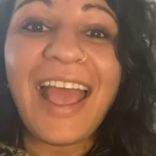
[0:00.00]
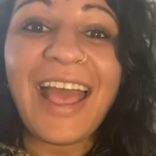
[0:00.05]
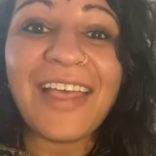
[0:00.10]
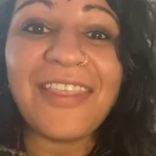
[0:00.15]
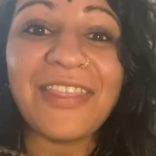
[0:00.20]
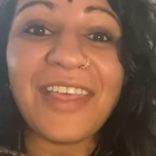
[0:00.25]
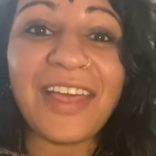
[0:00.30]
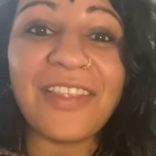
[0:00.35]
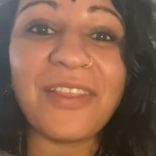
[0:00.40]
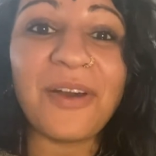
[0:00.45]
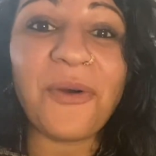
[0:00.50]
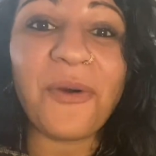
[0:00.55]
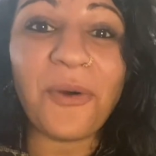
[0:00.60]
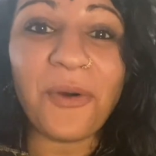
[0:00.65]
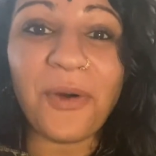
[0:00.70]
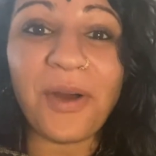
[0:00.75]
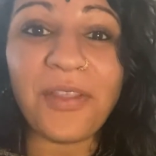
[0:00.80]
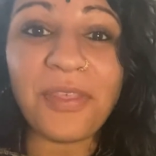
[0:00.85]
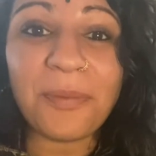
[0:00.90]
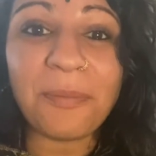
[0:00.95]
And then the
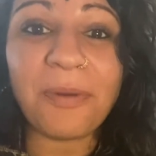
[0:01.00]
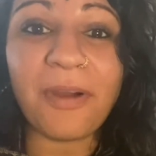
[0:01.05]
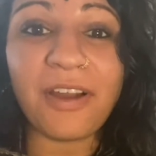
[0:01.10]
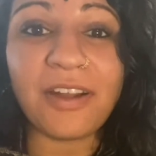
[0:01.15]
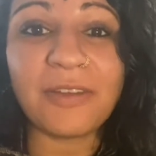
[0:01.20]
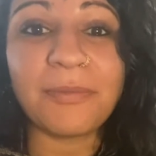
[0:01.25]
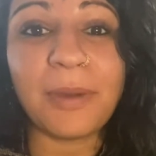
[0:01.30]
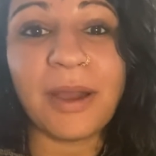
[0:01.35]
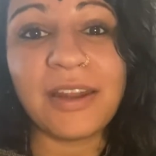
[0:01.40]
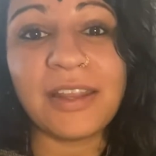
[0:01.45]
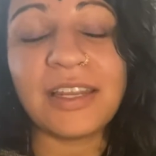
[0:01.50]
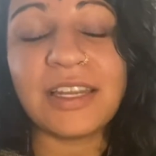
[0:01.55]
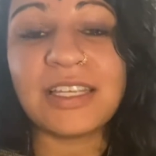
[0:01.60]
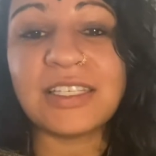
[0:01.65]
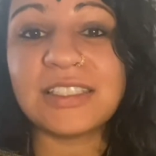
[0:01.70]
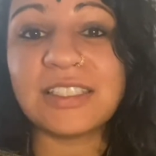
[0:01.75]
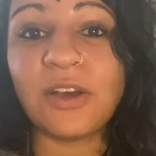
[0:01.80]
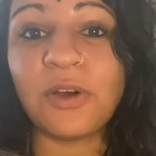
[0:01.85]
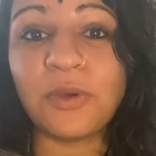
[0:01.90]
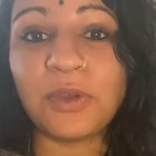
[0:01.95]
other part about it
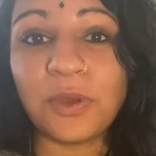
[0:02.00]
is, though,